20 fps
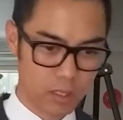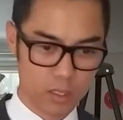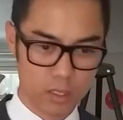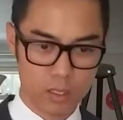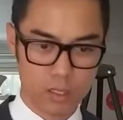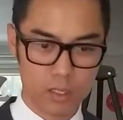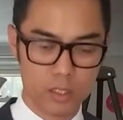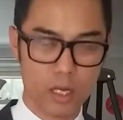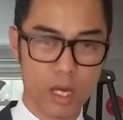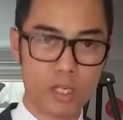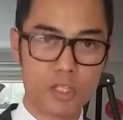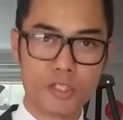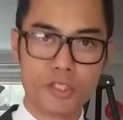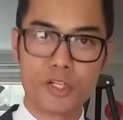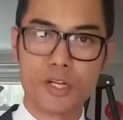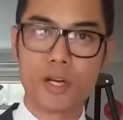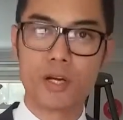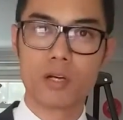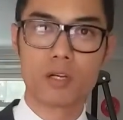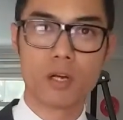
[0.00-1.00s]
a
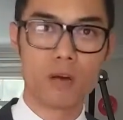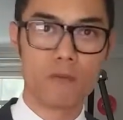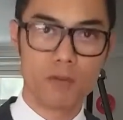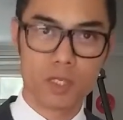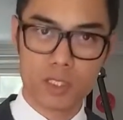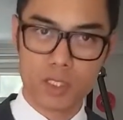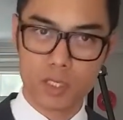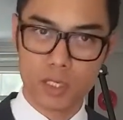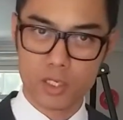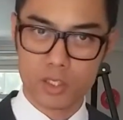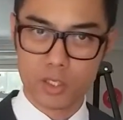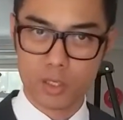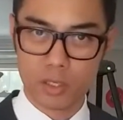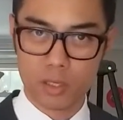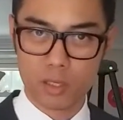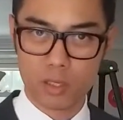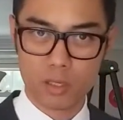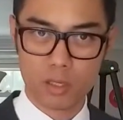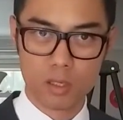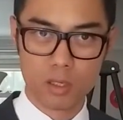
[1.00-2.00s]
shared conversation
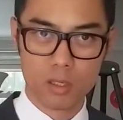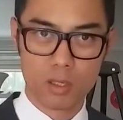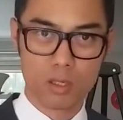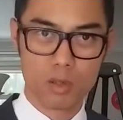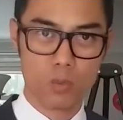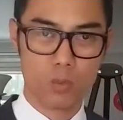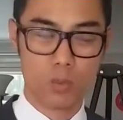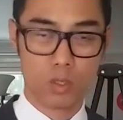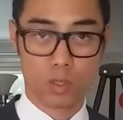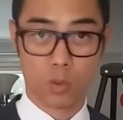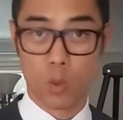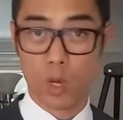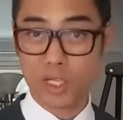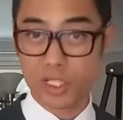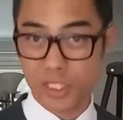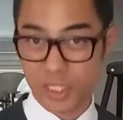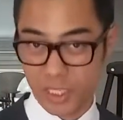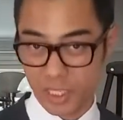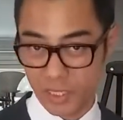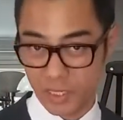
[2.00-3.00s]
with
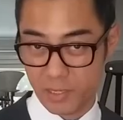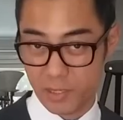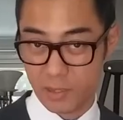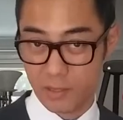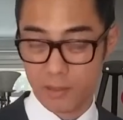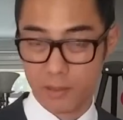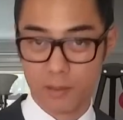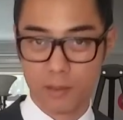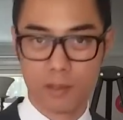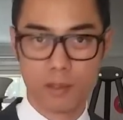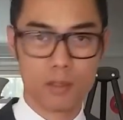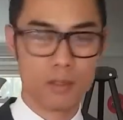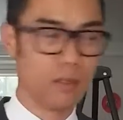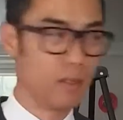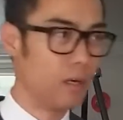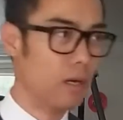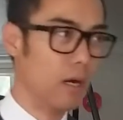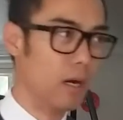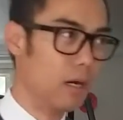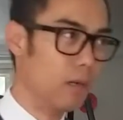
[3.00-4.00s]
questions.
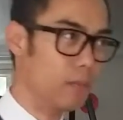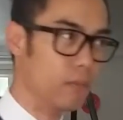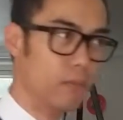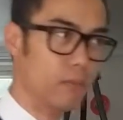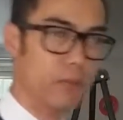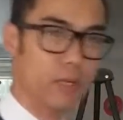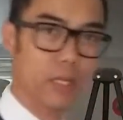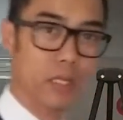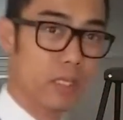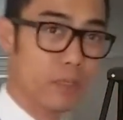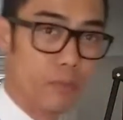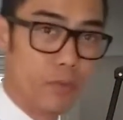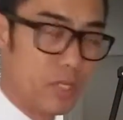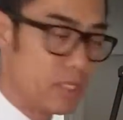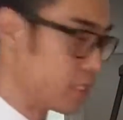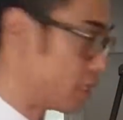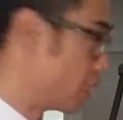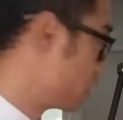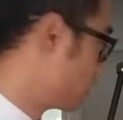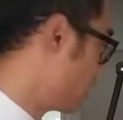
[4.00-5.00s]
In a
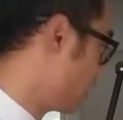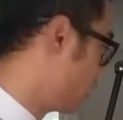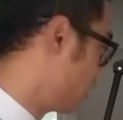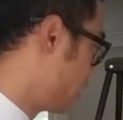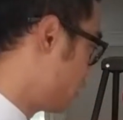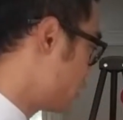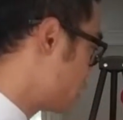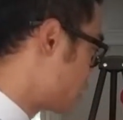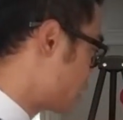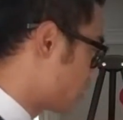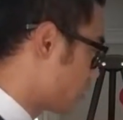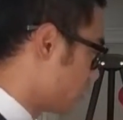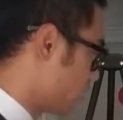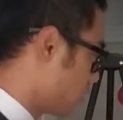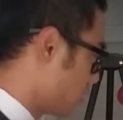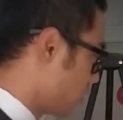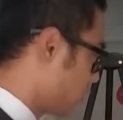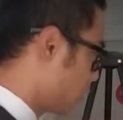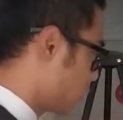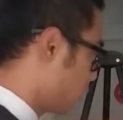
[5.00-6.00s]
presentation like this,
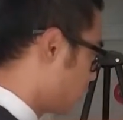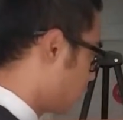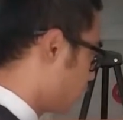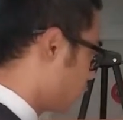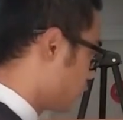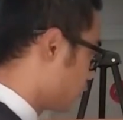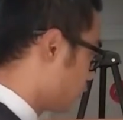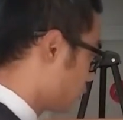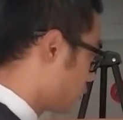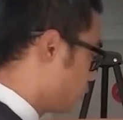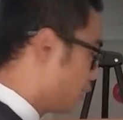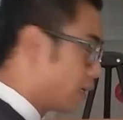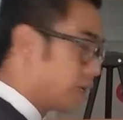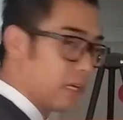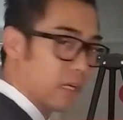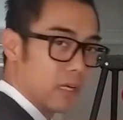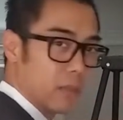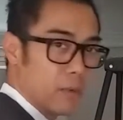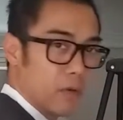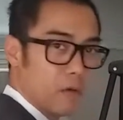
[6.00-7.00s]

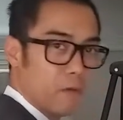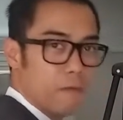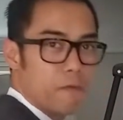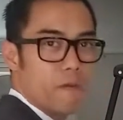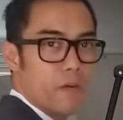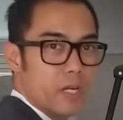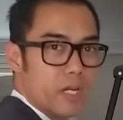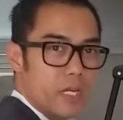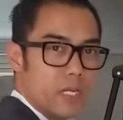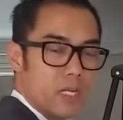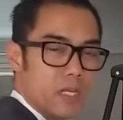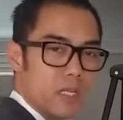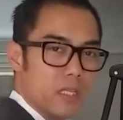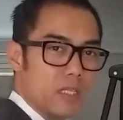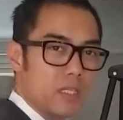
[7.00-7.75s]
speaking about free,